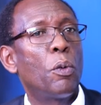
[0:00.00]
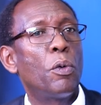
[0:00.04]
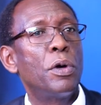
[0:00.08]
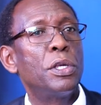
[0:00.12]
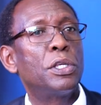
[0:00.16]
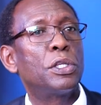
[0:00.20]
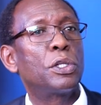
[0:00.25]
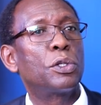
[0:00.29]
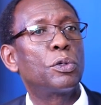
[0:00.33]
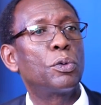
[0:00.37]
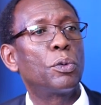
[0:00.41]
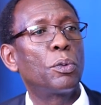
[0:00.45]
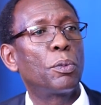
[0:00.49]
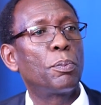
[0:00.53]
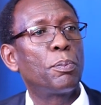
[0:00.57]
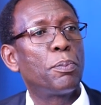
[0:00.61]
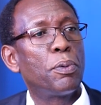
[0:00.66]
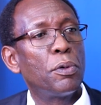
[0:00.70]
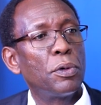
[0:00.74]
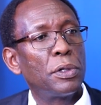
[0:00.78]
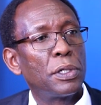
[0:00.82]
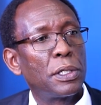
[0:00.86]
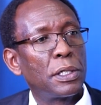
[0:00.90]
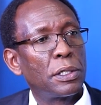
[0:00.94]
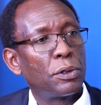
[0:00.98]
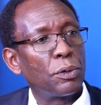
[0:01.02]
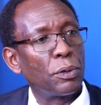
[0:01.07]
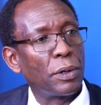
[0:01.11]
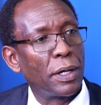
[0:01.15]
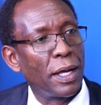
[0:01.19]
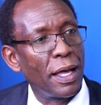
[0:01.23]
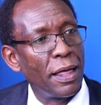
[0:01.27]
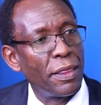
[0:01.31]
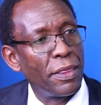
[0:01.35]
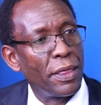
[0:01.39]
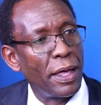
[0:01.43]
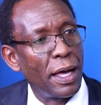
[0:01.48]
which
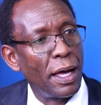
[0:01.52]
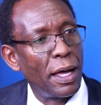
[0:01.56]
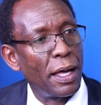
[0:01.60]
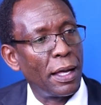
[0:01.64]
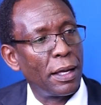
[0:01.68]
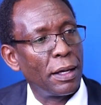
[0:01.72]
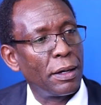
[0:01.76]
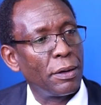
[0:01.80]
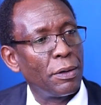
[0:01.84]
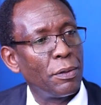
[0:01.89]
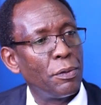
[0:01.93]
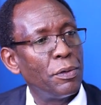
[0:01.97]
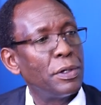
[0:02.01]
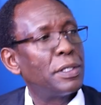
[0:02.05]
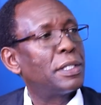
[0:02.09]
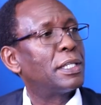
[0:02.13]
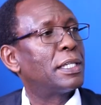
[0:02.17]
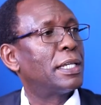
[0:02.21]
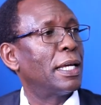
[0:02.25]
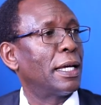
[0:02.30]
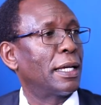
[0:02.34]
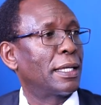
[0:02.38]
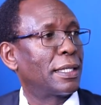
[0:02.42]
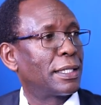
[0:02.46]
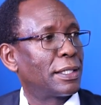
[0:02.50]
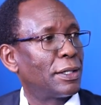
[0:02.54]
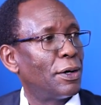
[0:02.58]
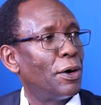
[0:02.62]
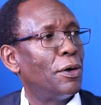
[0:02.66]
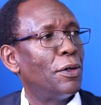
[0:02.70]
takes